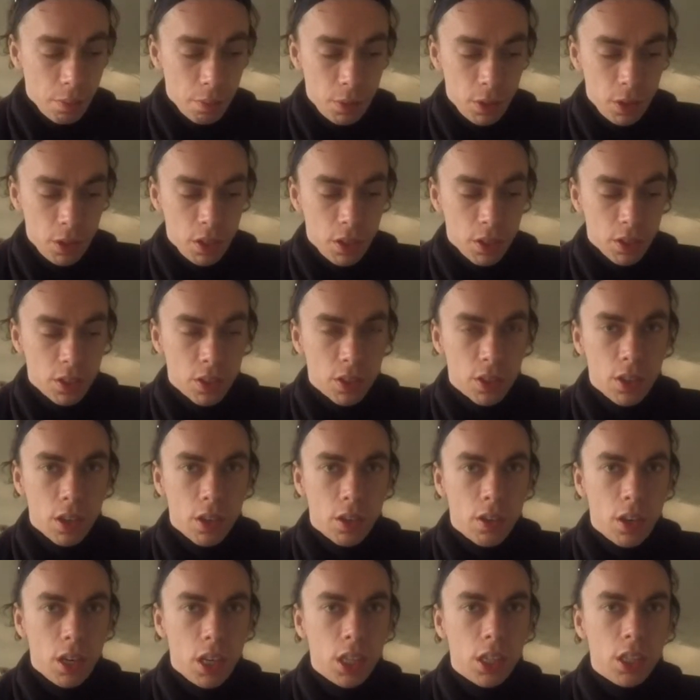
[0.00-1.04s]
but there
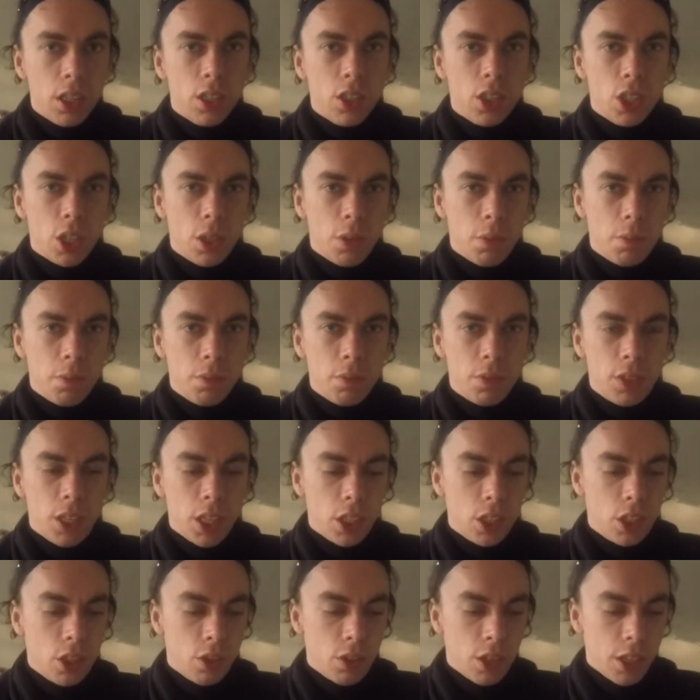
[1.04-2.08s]
are some
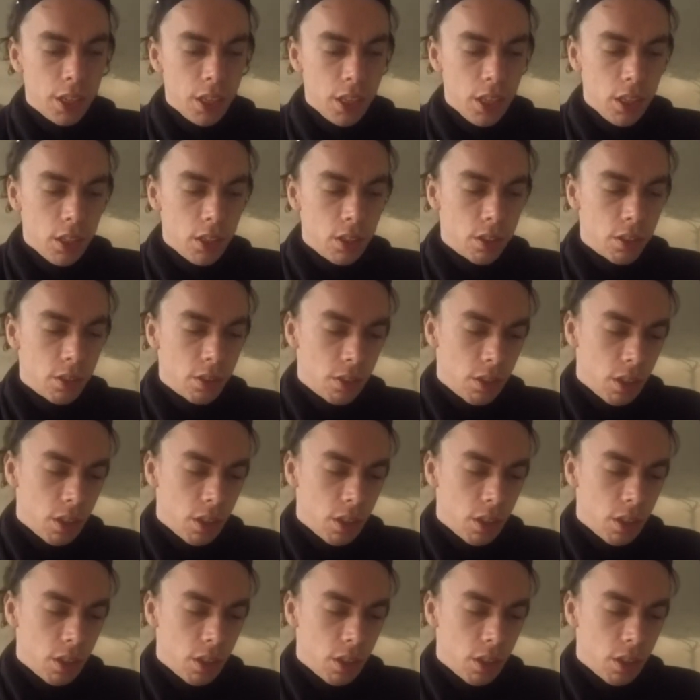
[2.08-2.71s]
things you can eat